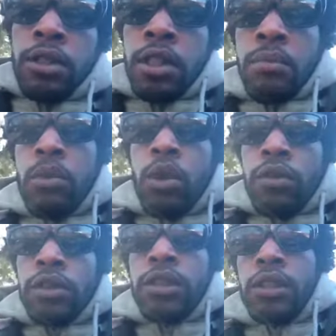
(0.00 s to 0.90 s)
Jim
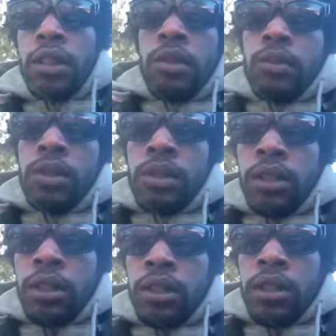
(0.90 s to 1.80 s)
Morrison. He was the
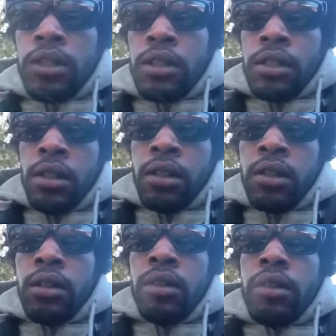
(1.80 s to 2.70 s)
lead
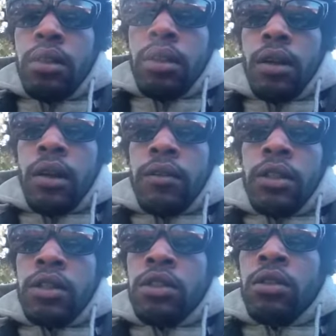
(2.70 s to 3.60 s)
singer of
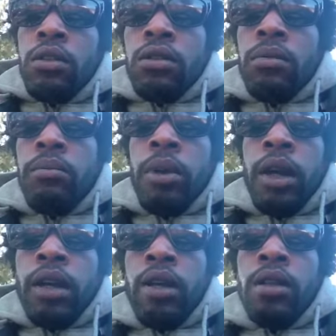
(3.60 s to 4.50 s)
this
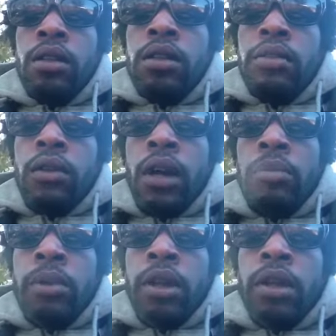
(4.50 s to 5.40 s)
band, this rock
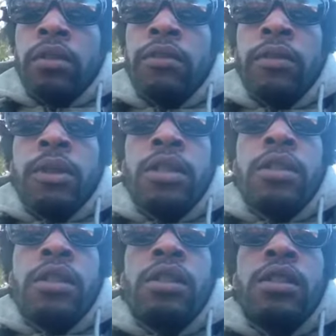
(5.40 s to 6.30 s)
band from the
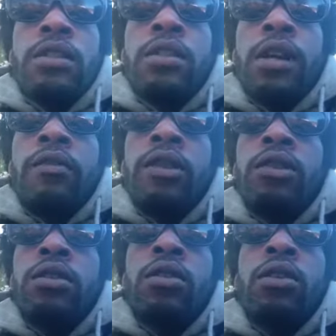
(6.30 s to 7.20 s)
60s and
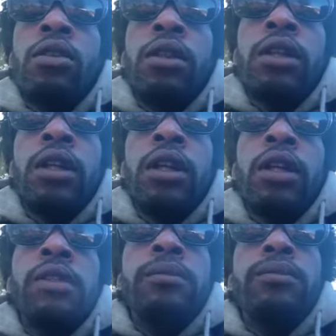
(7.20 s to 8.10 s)
70s called the
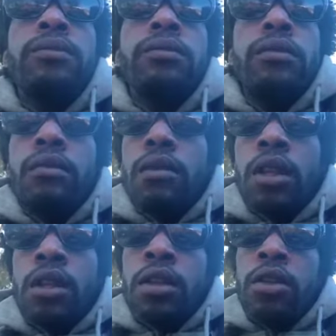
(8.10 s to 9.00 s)

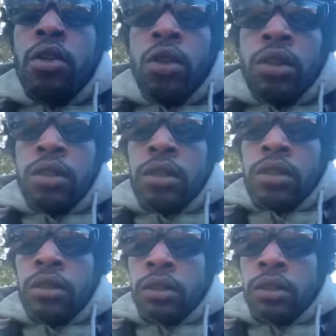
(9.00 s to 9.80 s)
Doors.